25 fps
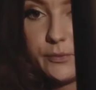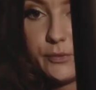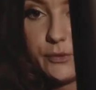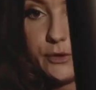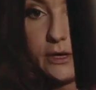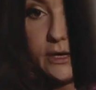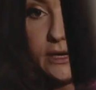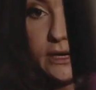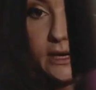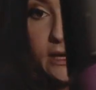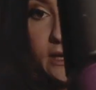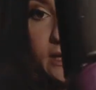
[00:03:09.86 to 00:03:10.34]

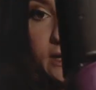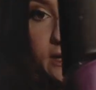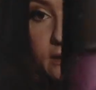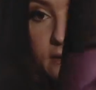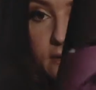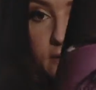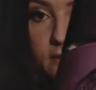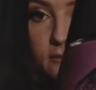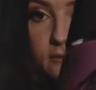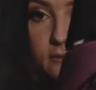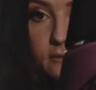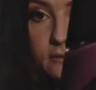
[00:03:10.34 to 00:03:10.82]
pretty.
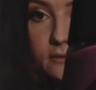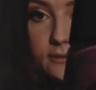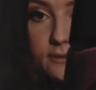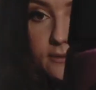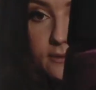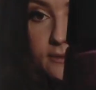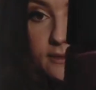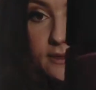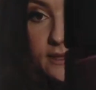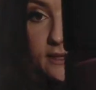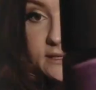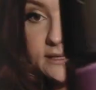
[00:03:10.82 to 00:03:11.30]

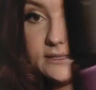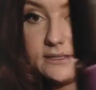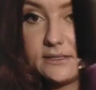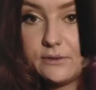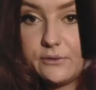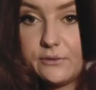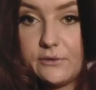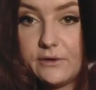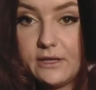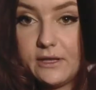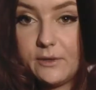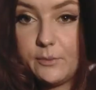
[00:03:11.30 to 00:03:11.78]
This is a
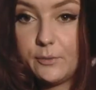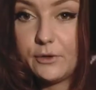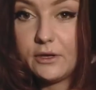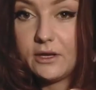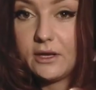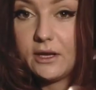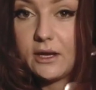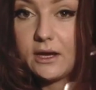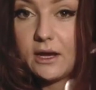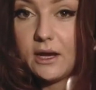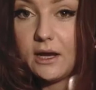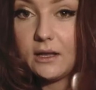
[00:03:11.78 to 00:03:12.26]
really
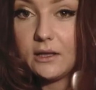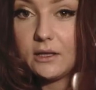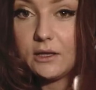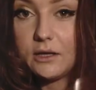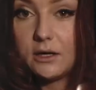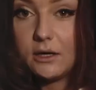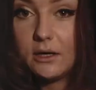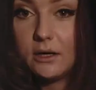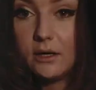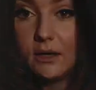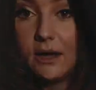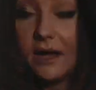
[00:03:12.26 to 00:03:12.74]
pretty
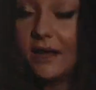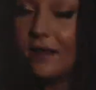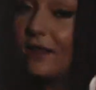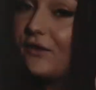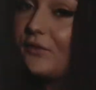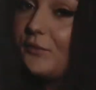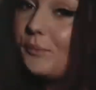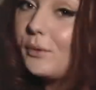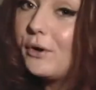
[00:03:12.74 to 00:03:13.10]
color. I love